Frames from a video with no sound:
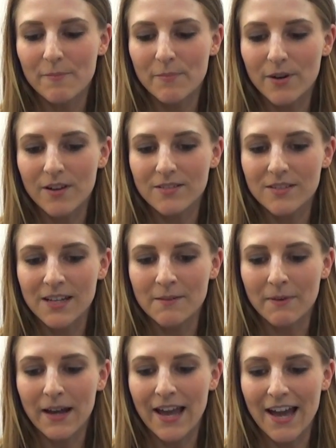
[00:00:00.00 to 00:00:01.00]
but in
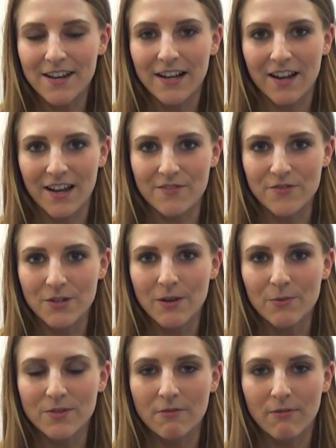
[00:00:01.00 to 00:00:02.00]
my head I kind of knew
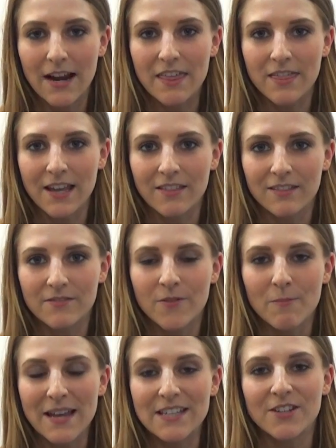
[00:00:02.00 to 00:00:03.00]
it was the right thing
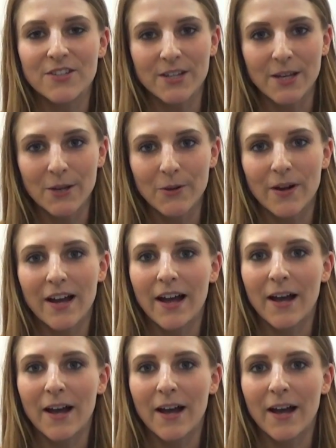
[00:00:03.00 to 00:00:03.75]
for me to do.